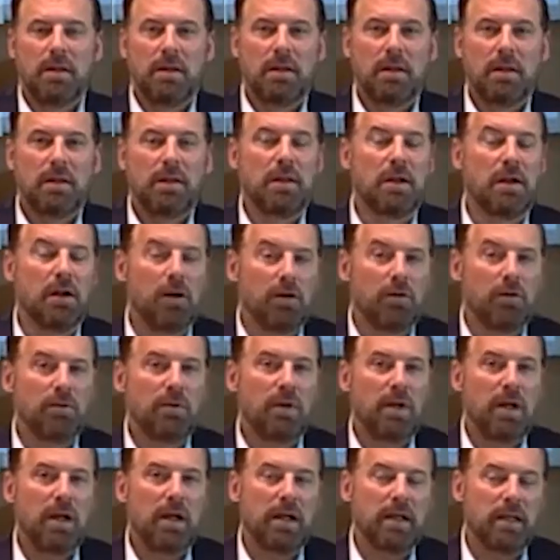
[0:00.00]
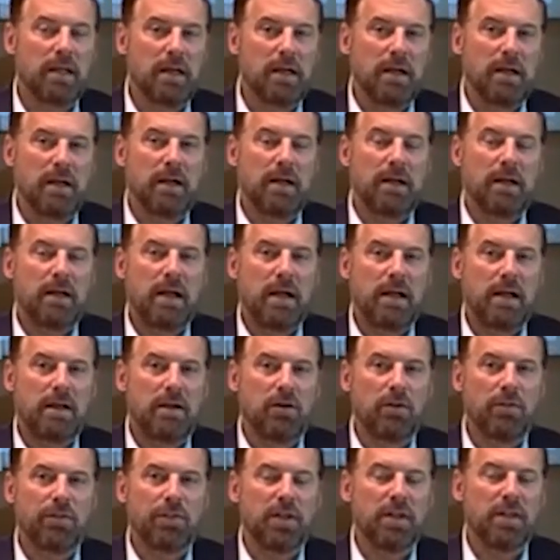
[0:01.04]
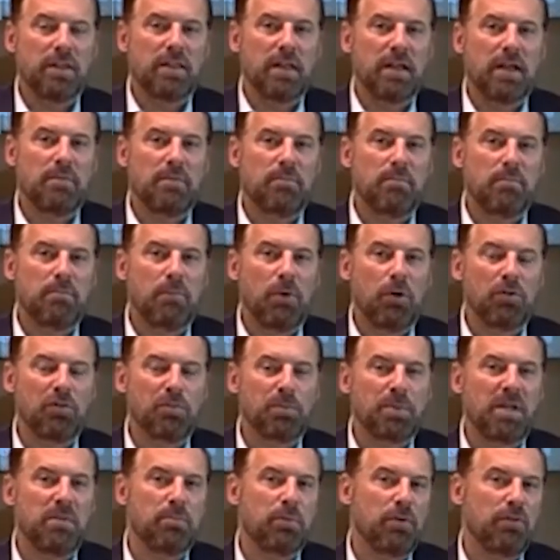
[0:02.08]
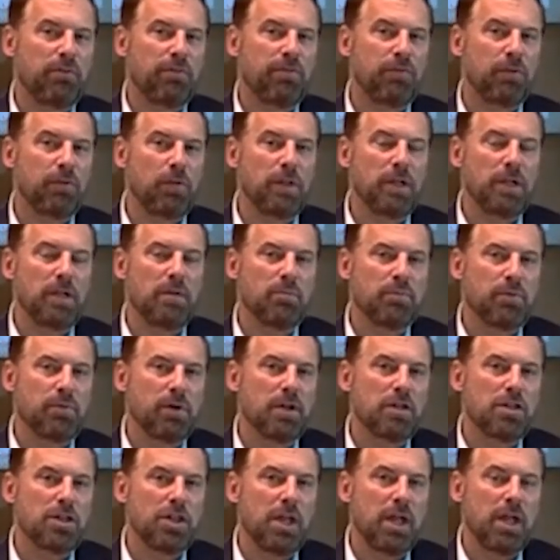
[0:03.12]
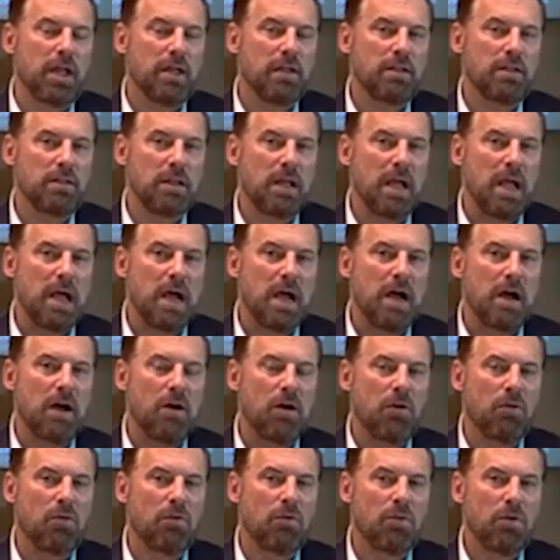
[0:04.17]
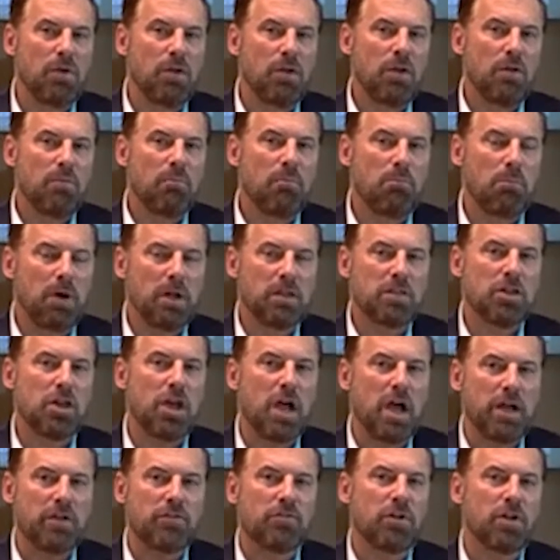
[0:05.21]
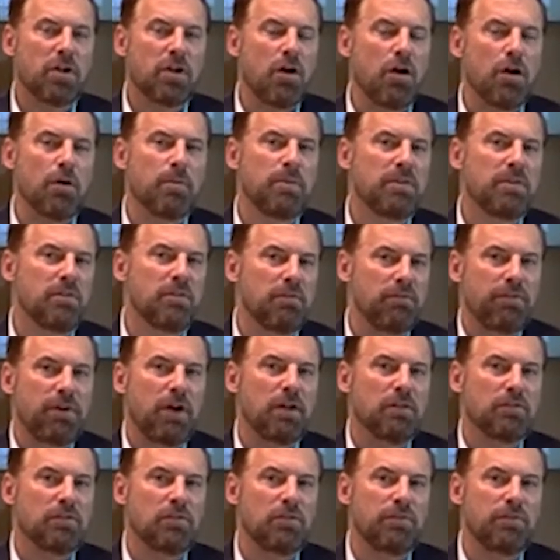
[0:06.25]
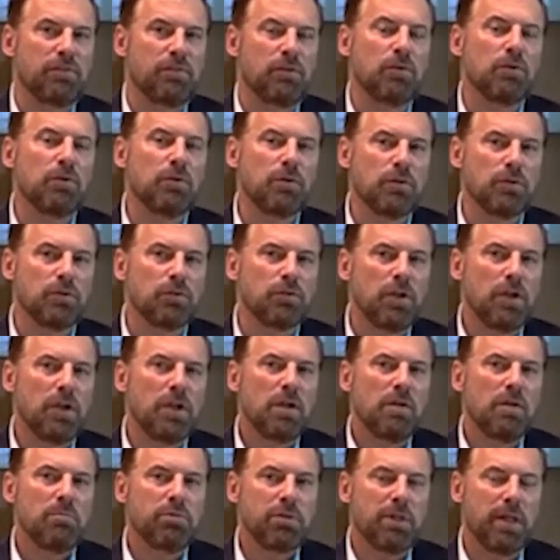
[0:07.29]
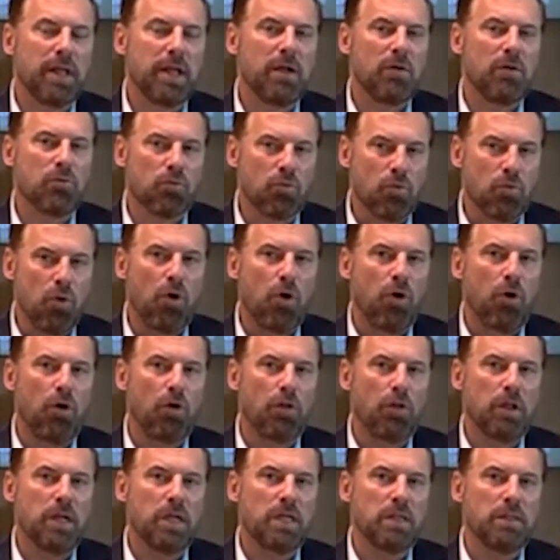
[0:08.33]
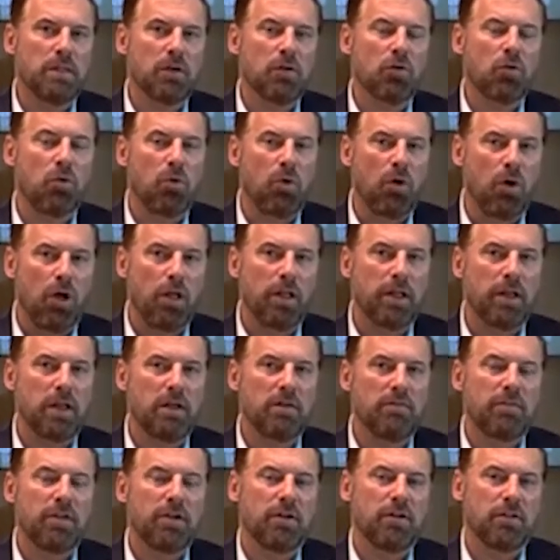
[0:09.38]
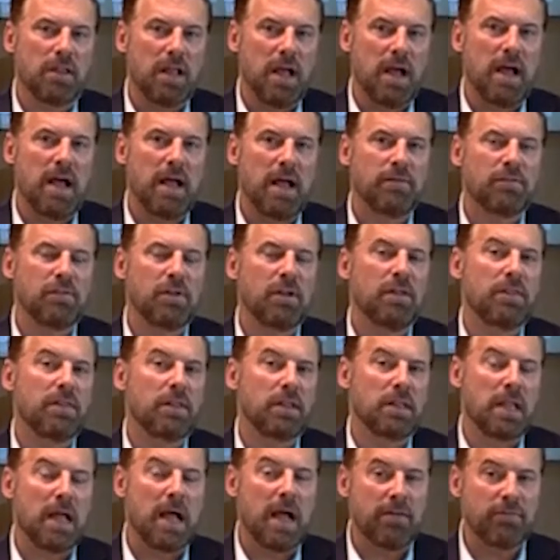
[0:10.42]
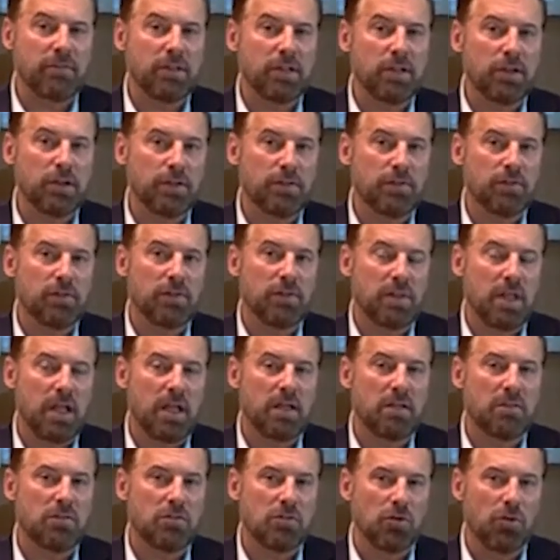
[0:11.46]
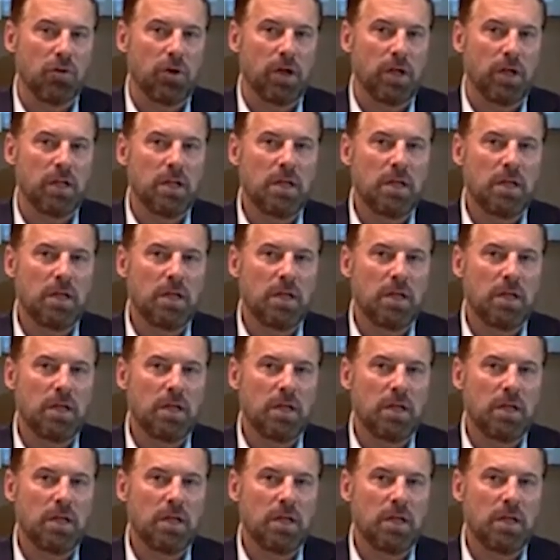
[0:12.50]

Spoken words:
You know, I don't think that most people fully appreciate how much hydrocarbons and fossil fuels play a role in the quality of their lives and the livelihoods that they enjoy.